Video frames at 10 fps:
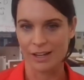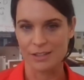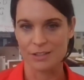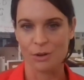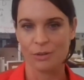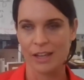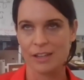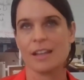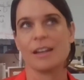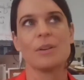I guess not. They
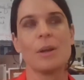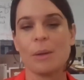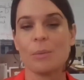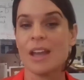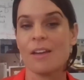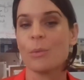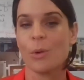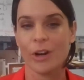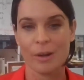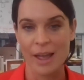said he would never
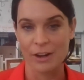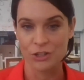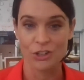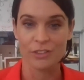worry about a shot